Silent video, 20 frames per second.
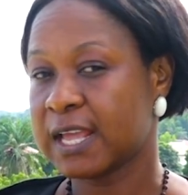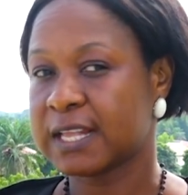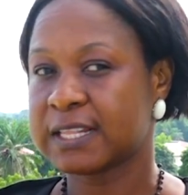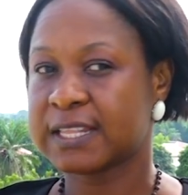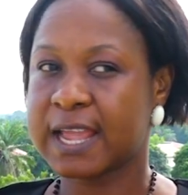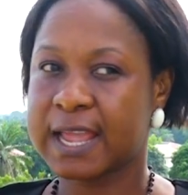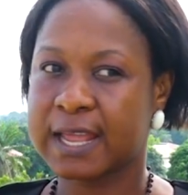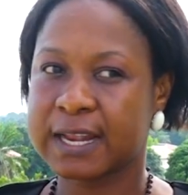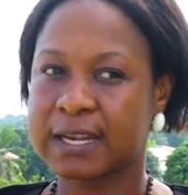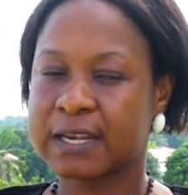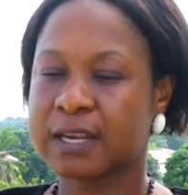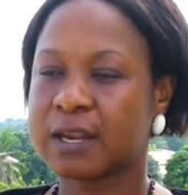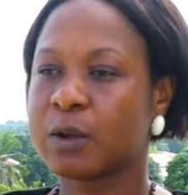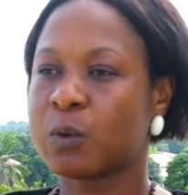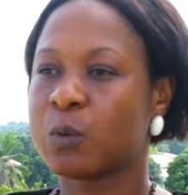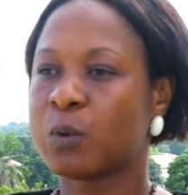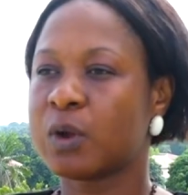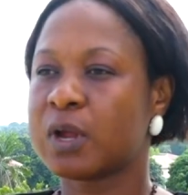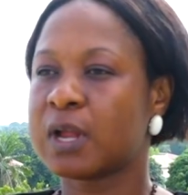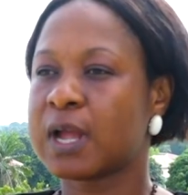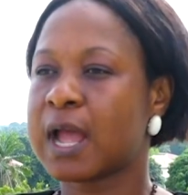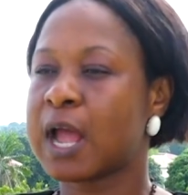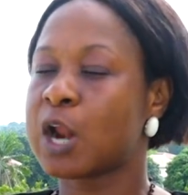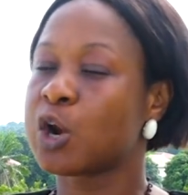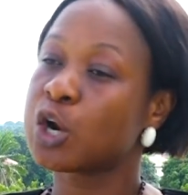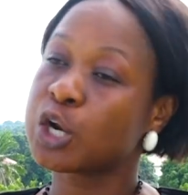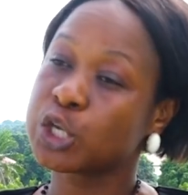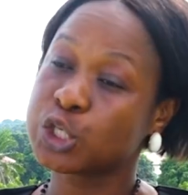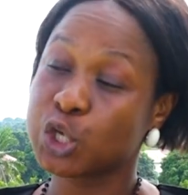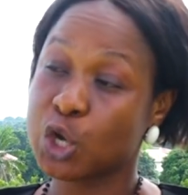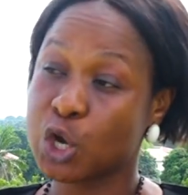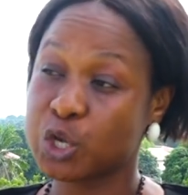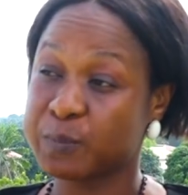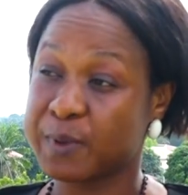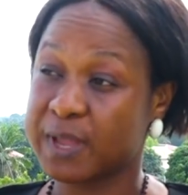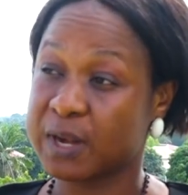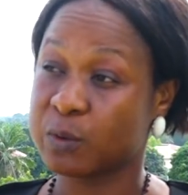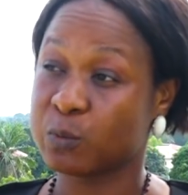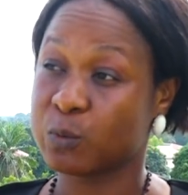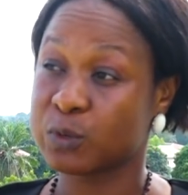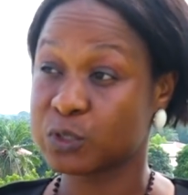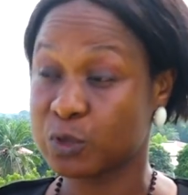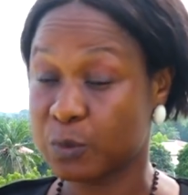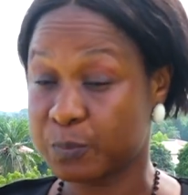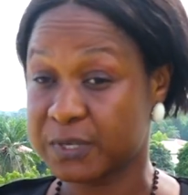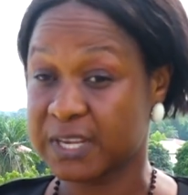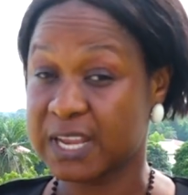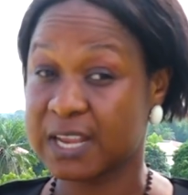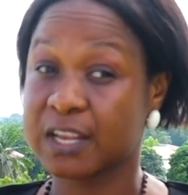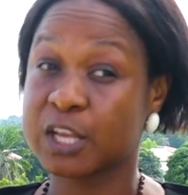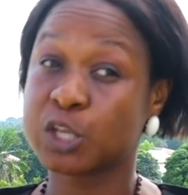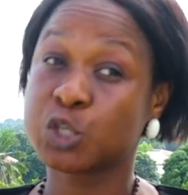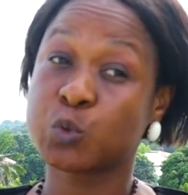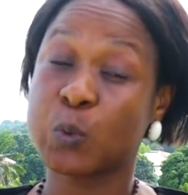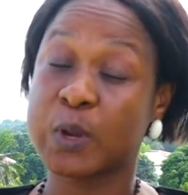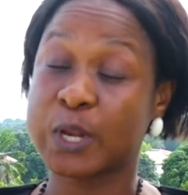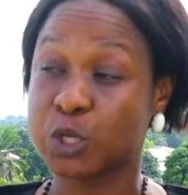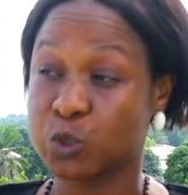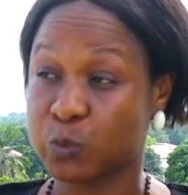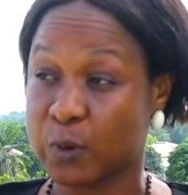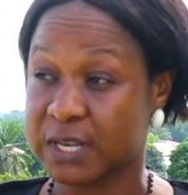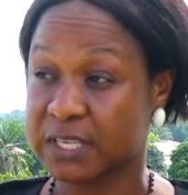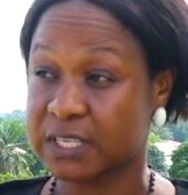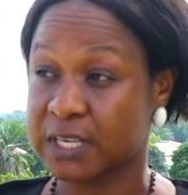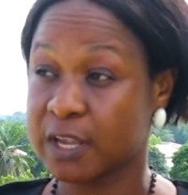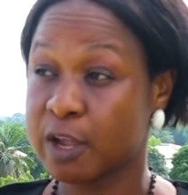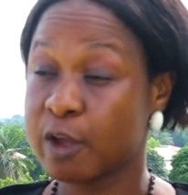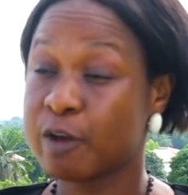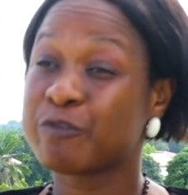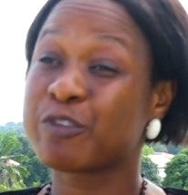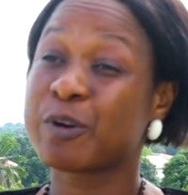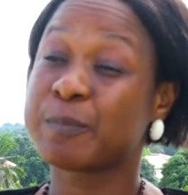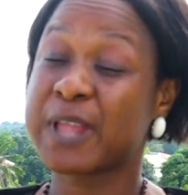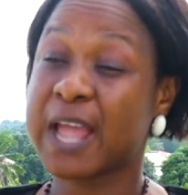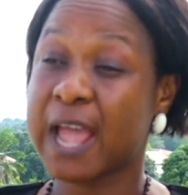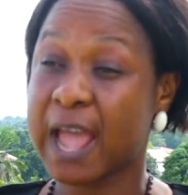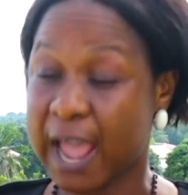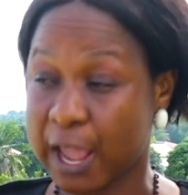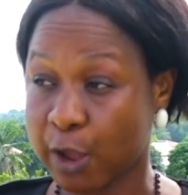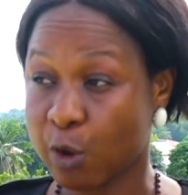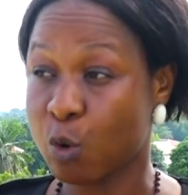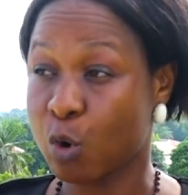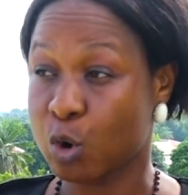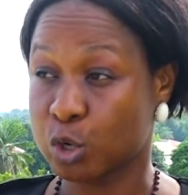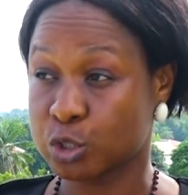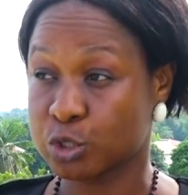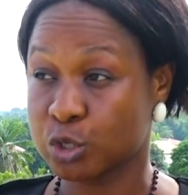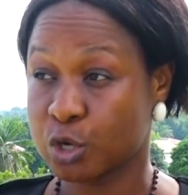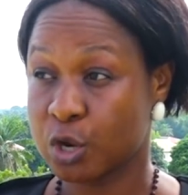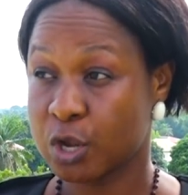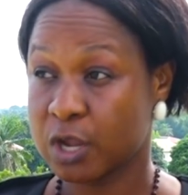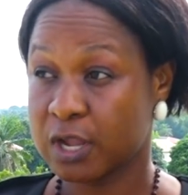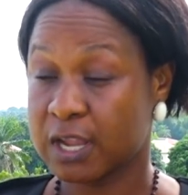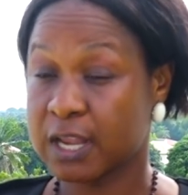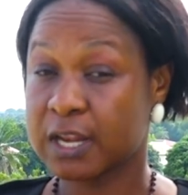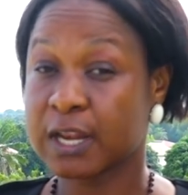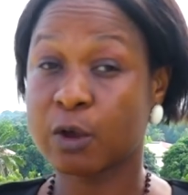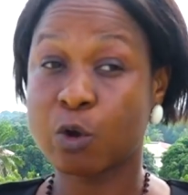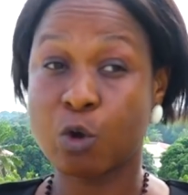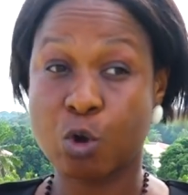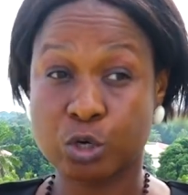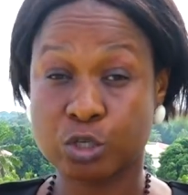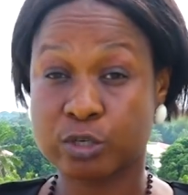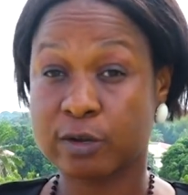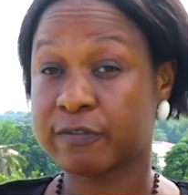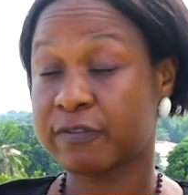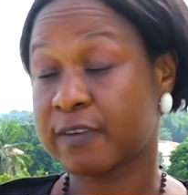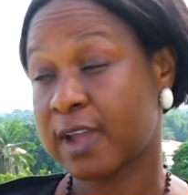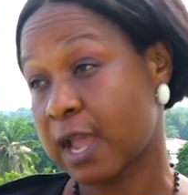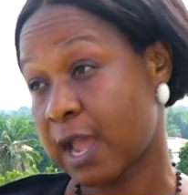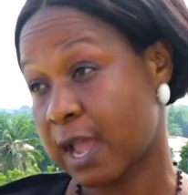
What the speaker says: Then another judgment was obtained in 2020 from the High Court in the Court of